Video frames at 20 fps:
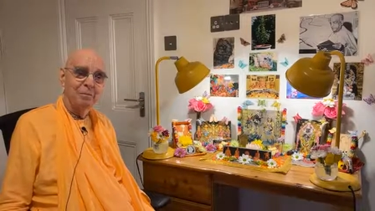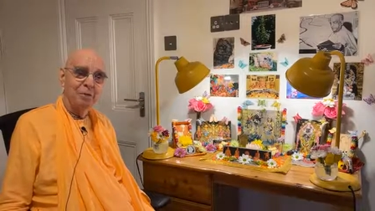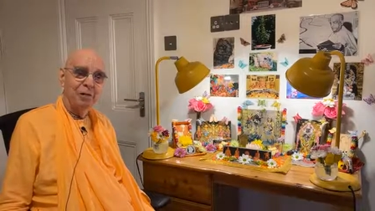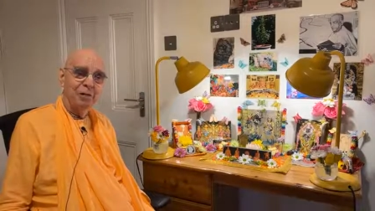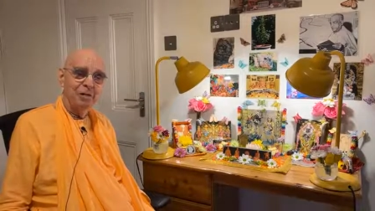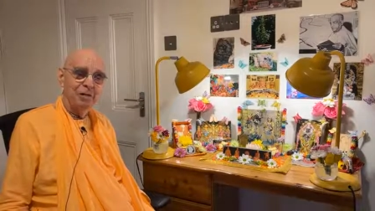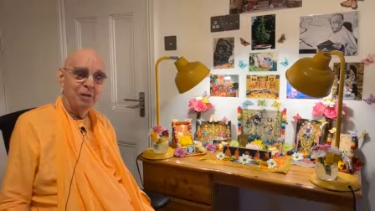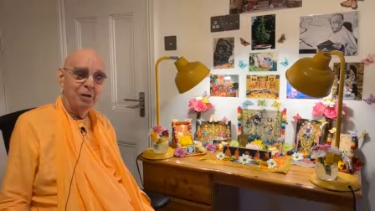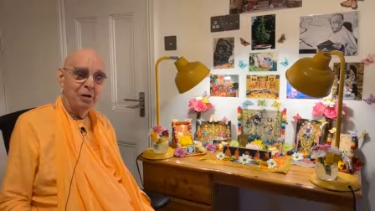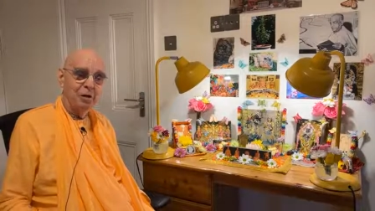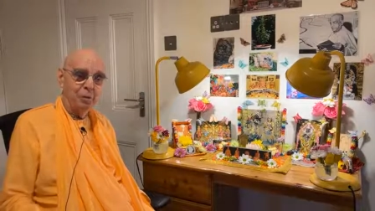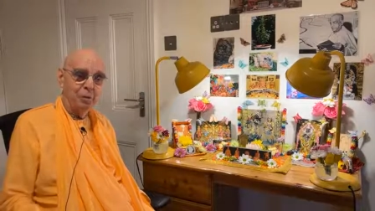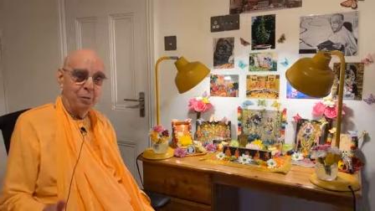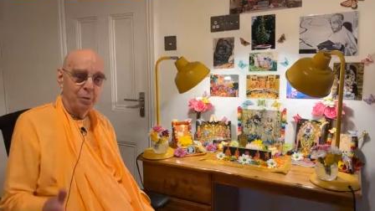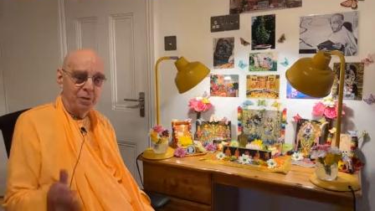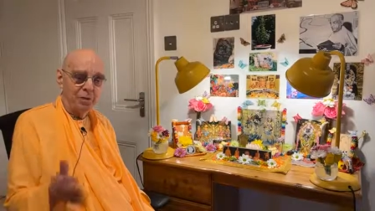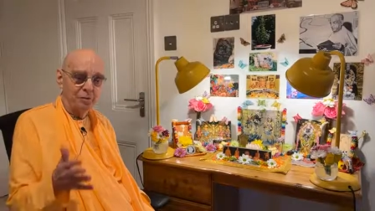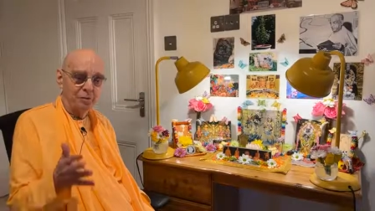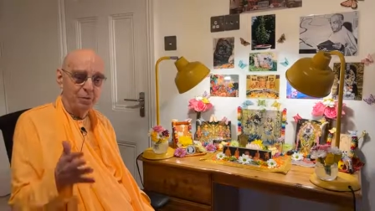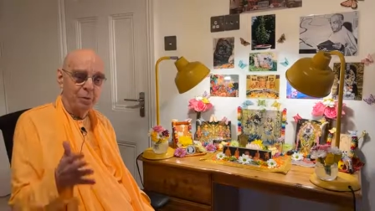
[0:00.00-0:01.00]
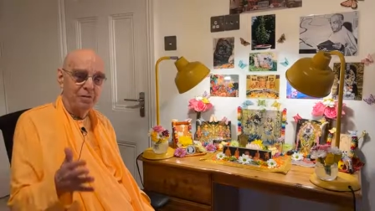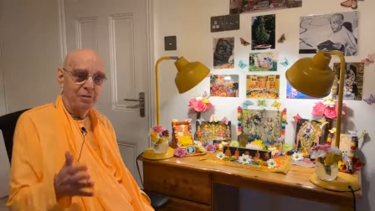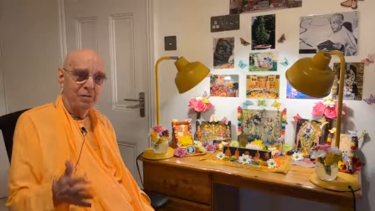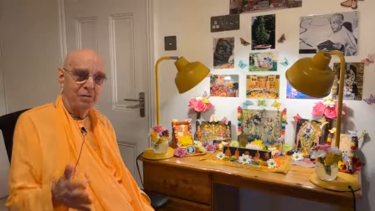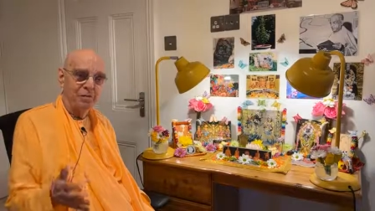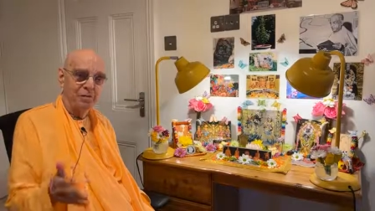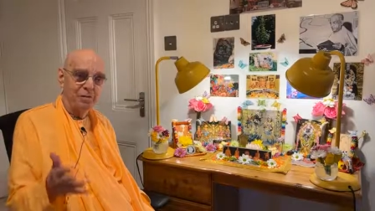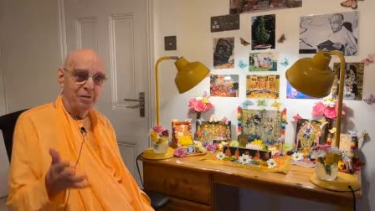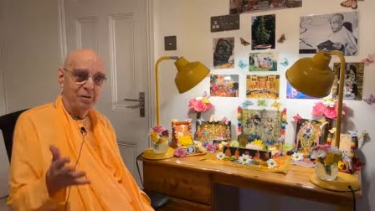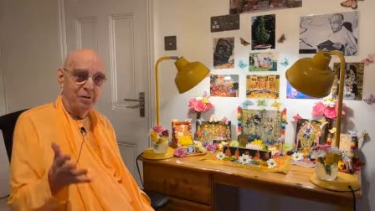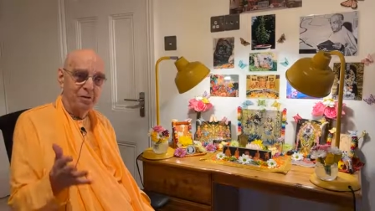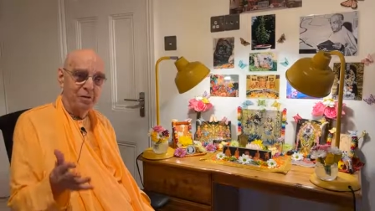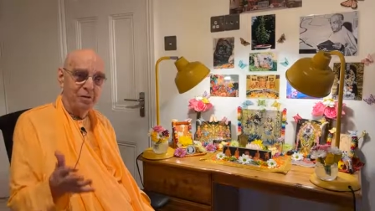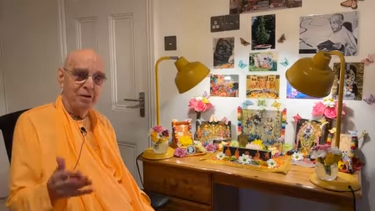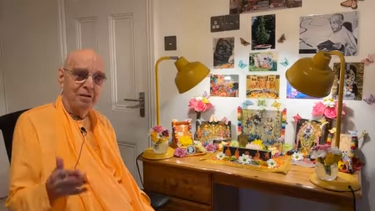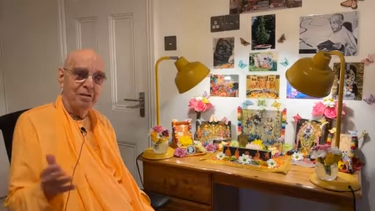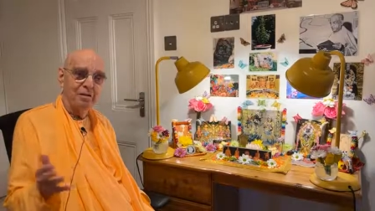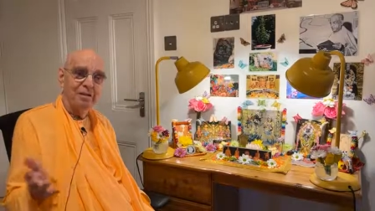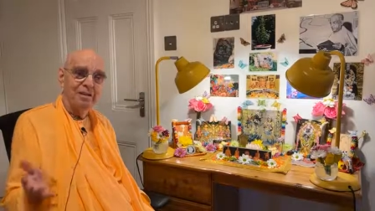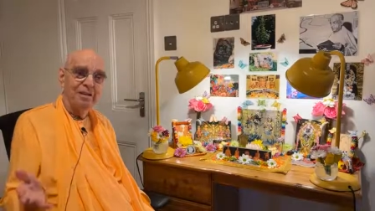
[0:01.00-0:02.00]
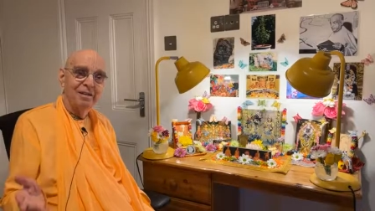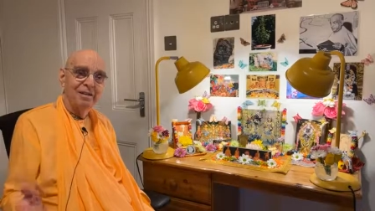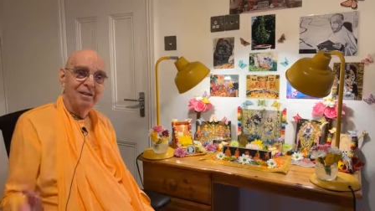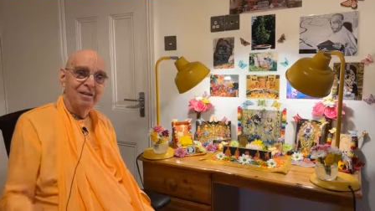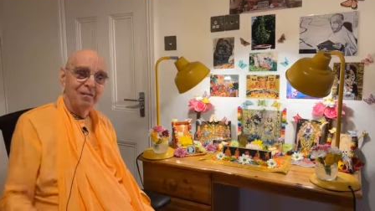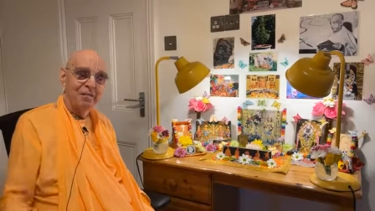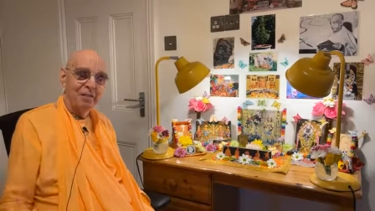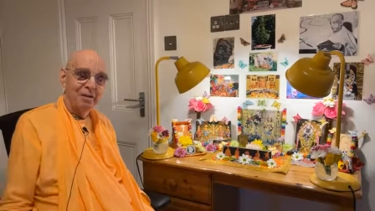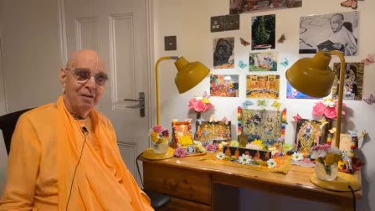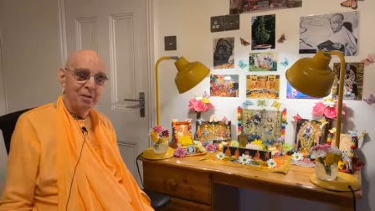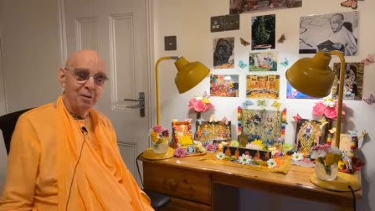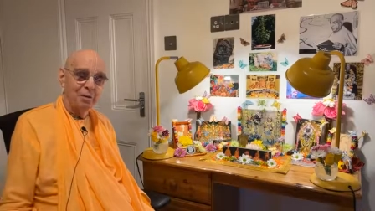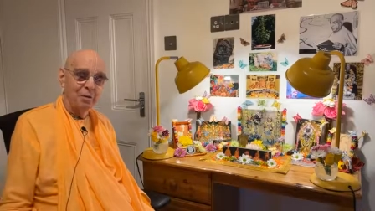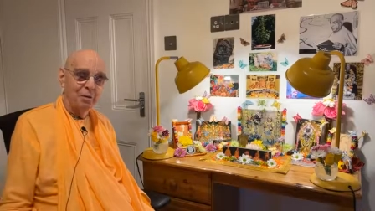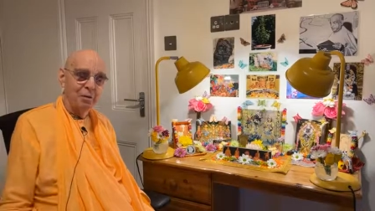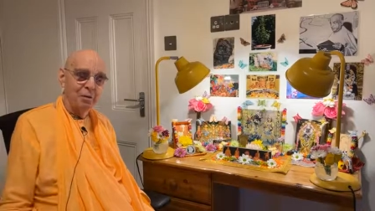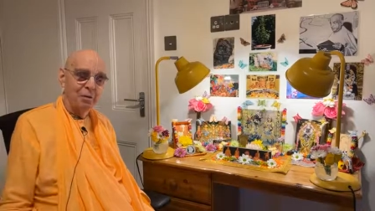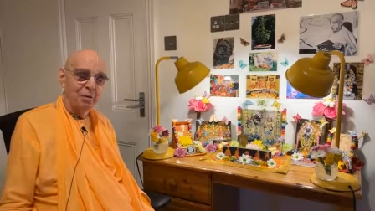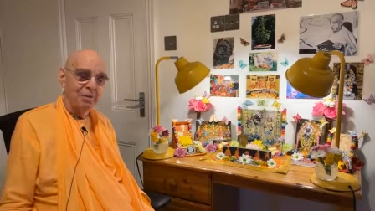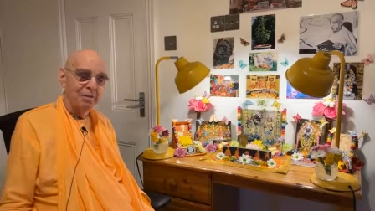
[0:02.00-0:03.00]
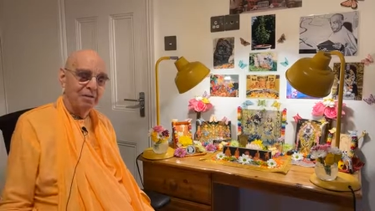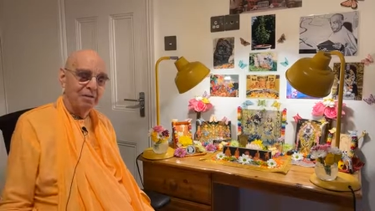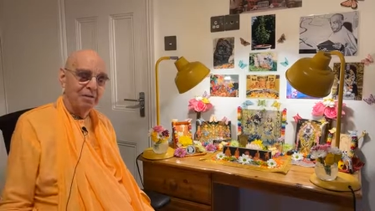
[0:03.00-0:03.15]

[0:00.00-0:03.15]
But here we, we heard it, you know,